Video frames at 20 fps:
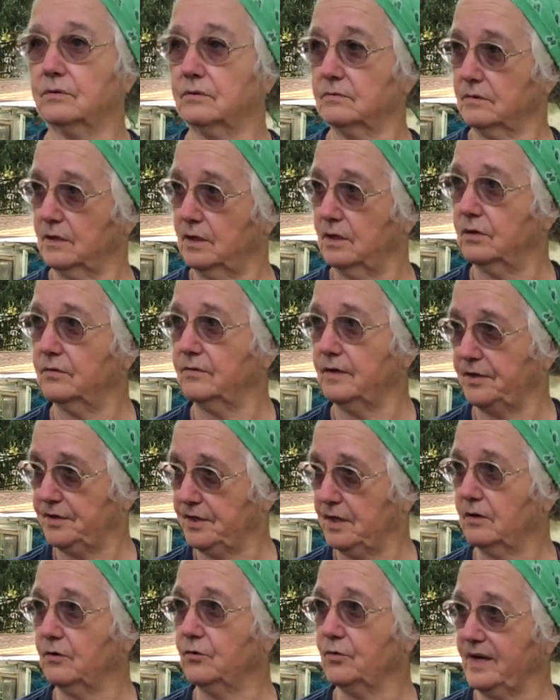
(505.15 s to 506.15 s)

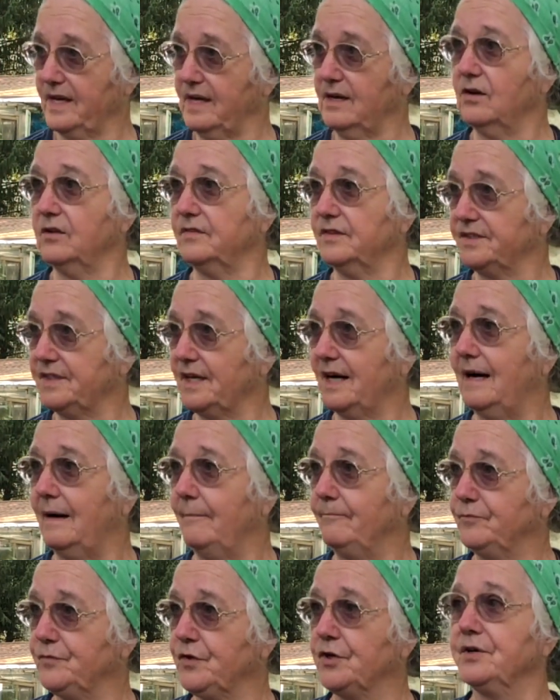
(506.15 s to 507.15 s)
nothing green on the top,
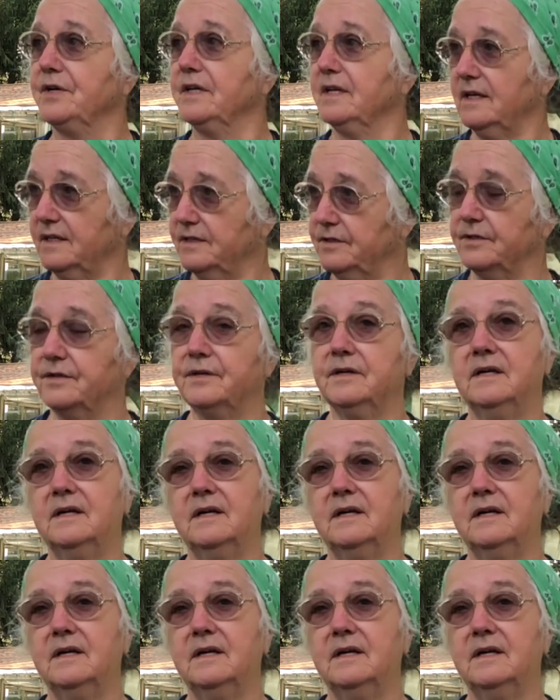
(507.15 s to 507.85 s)
turn it under,